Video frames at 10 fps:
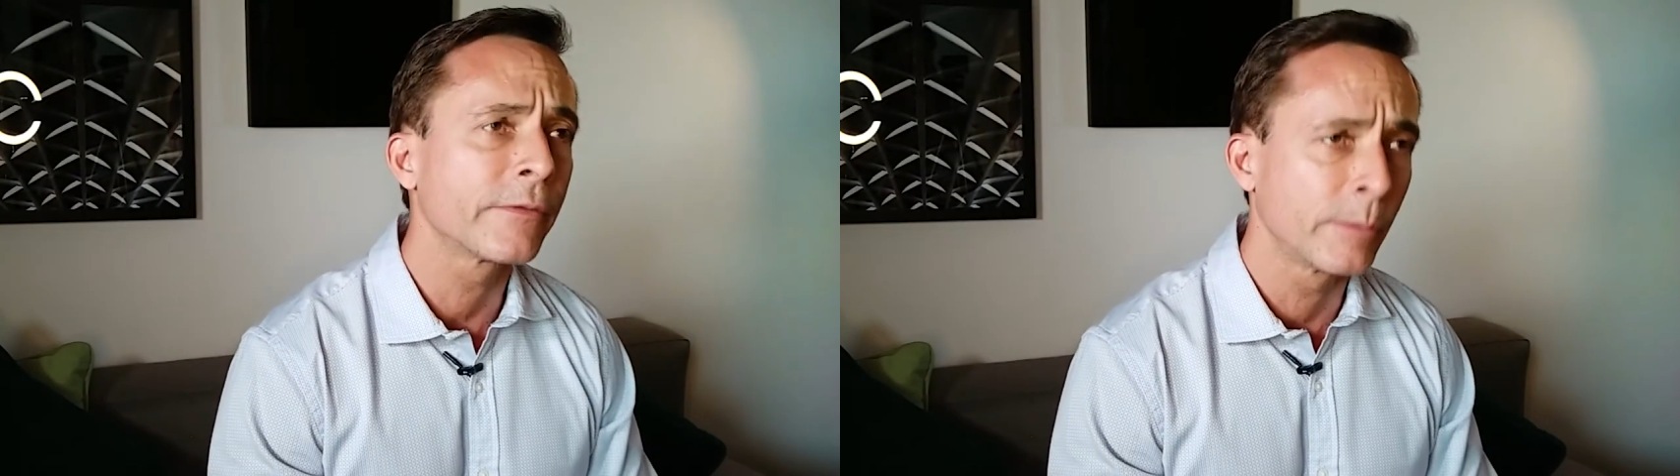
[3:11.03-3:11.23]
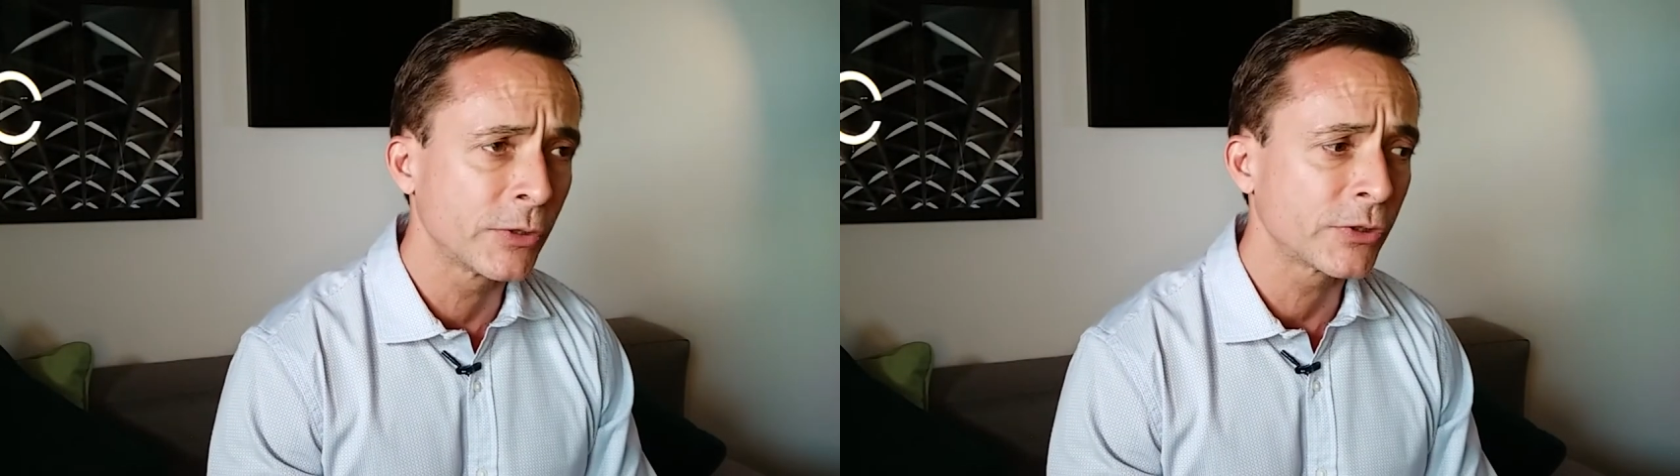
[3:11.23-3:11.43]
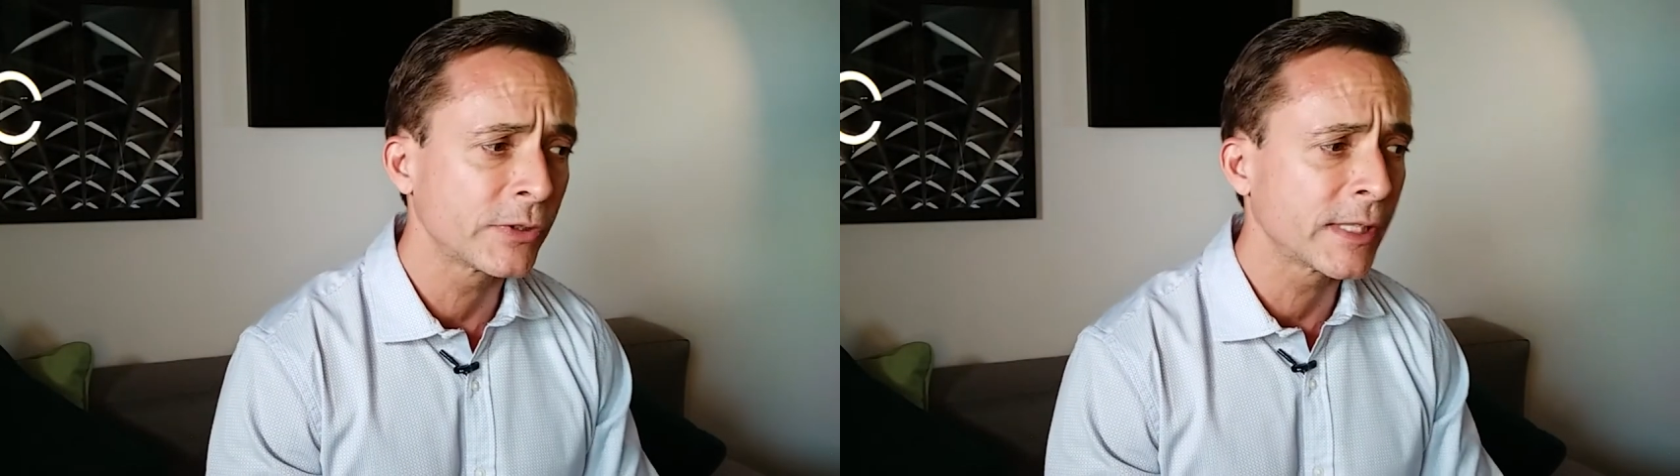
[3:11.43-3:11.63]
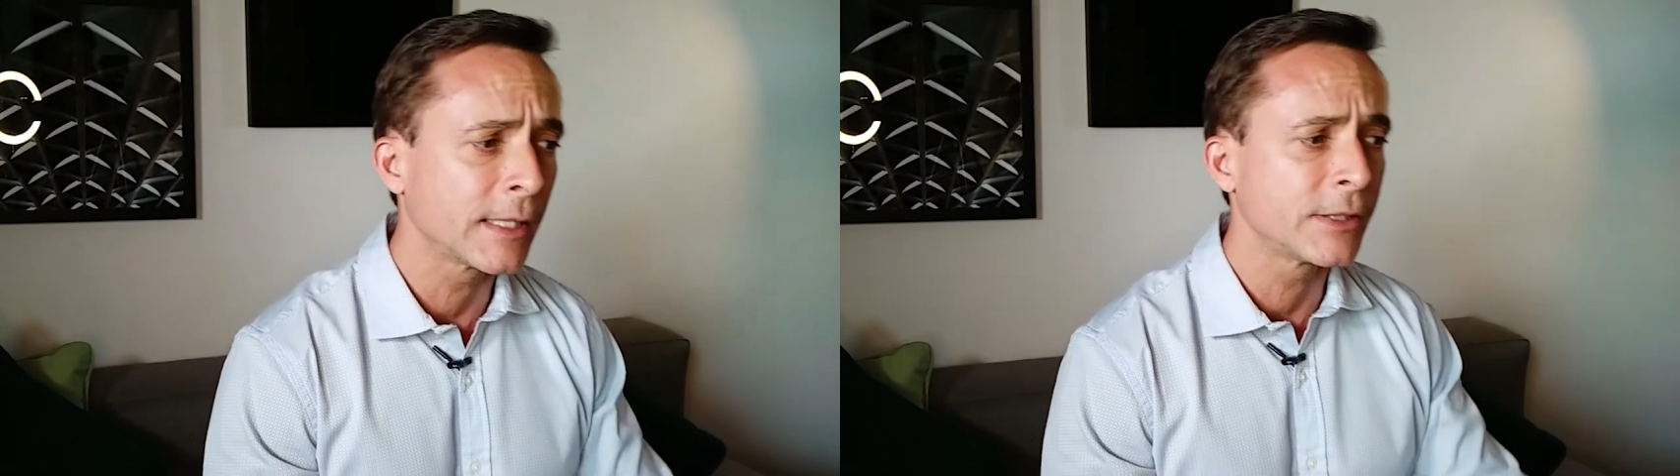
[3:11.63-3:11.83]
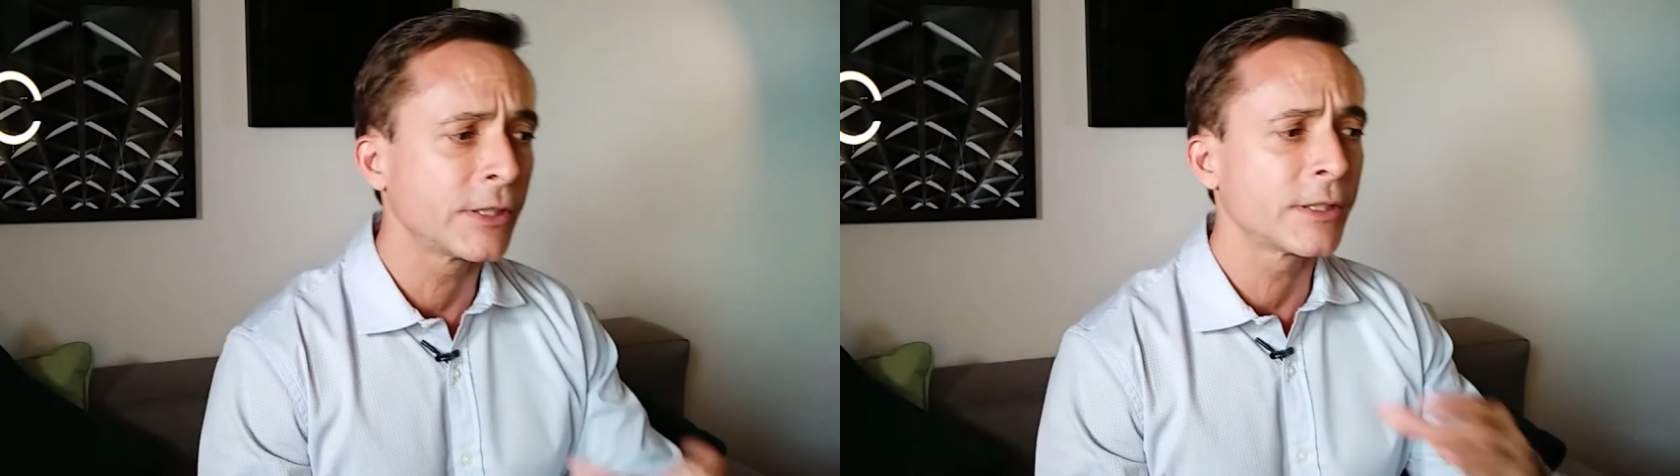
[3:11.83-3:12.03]
of emotional
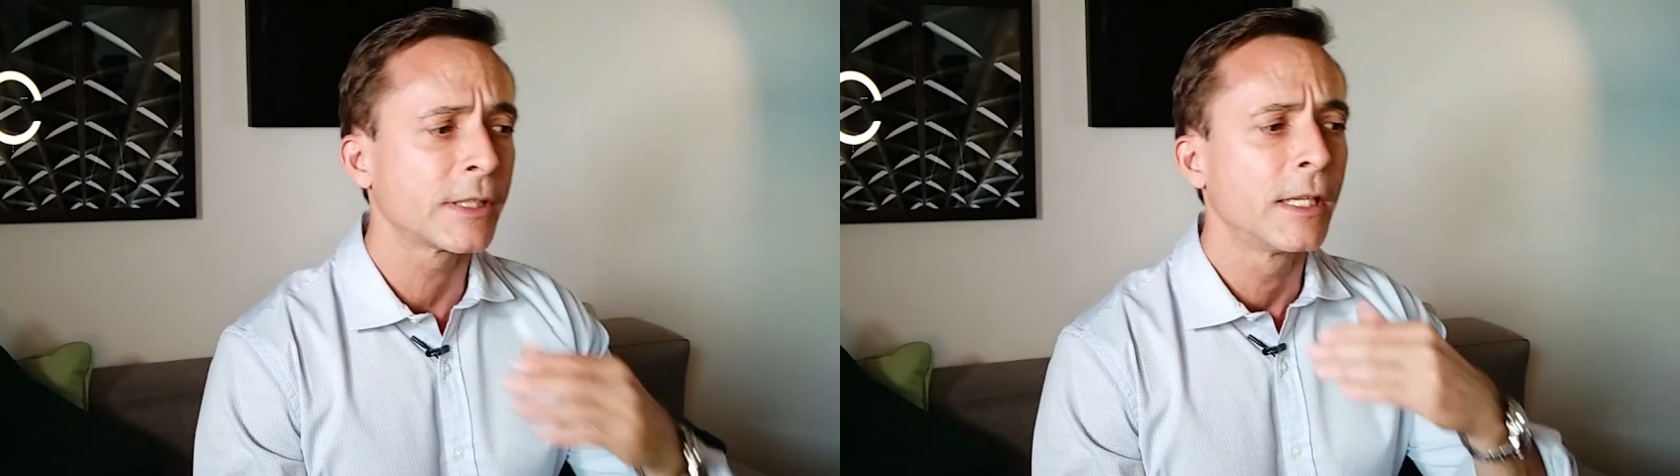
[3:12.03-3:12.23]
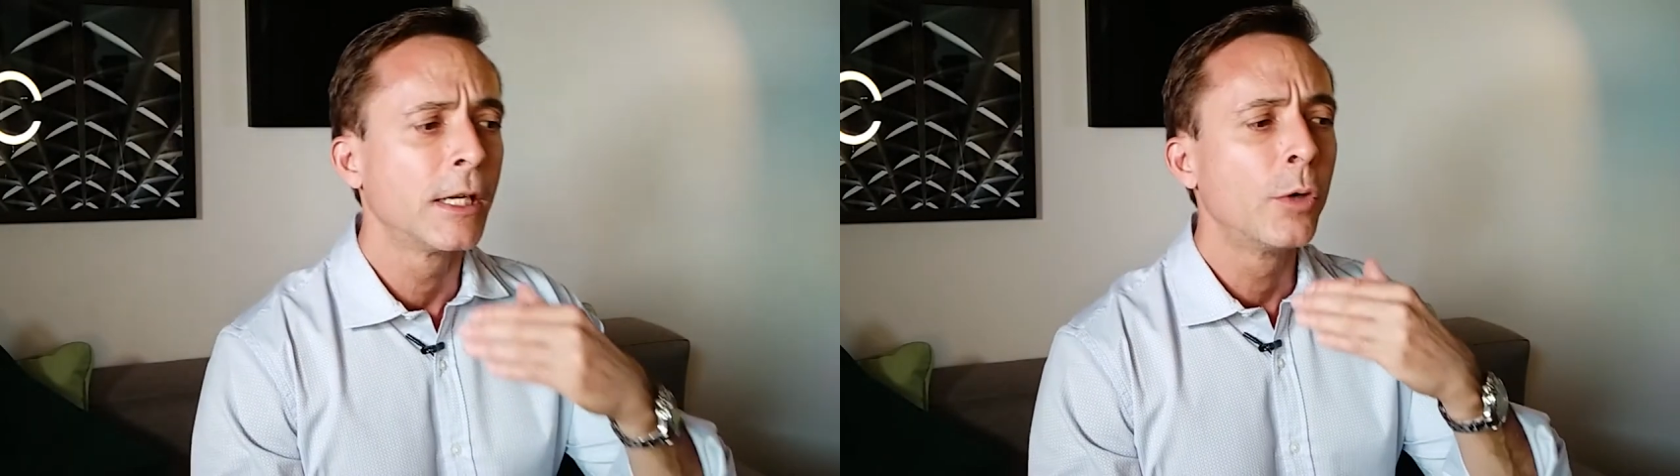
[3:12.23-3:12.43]
intelligence